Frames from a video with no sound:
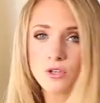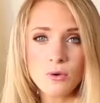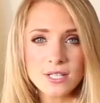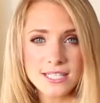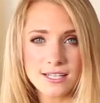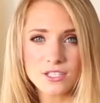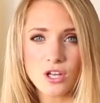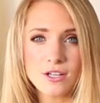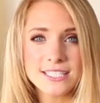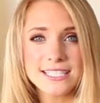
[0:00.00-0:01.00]
notice that it's
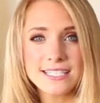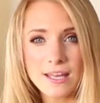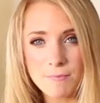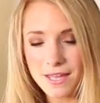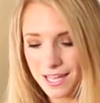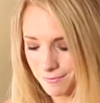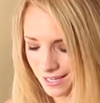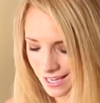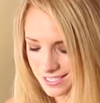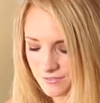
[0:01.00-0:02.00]
called skipping
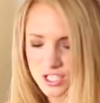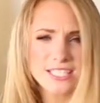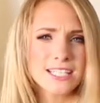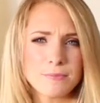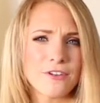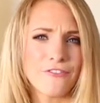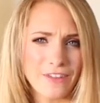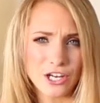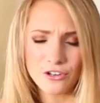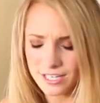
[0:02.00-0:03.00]
because I've just skipped a
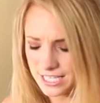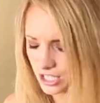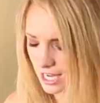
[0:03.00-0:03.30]
finger in each